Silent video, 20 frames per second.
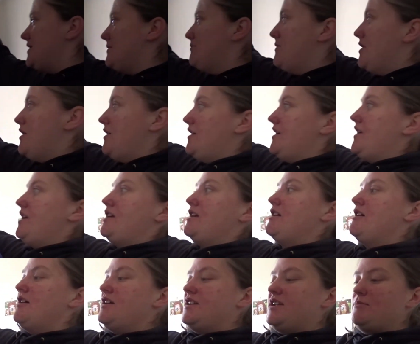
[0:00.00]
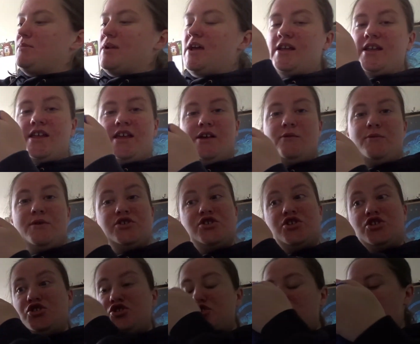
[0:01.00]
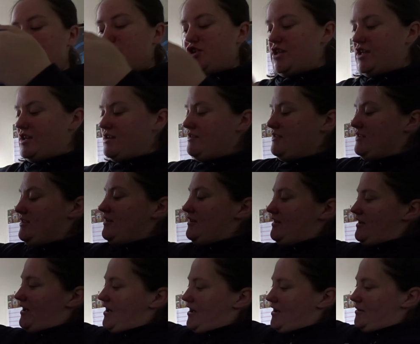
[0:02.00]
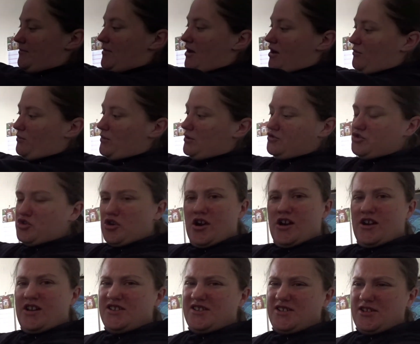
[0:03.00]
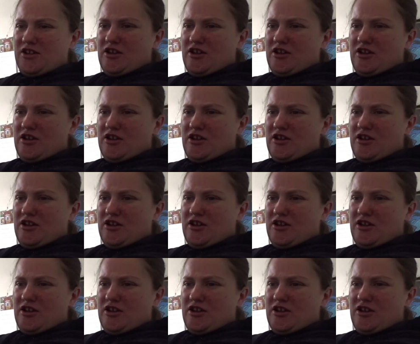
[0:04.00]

my guiding blanket, which is just here. I will try and insert